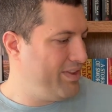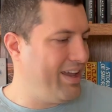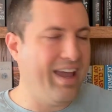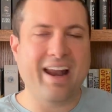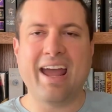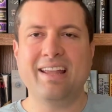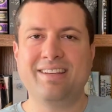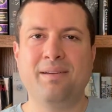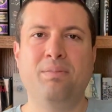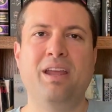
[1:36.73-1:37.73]
And I had to
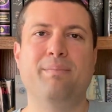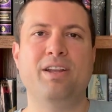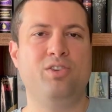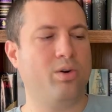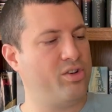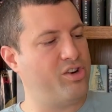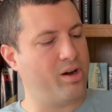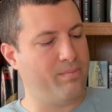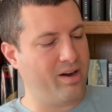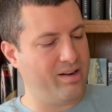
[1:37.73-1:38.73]
complete my George R. R.
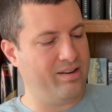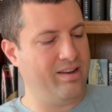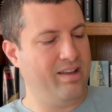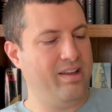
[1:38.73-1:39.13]
Martin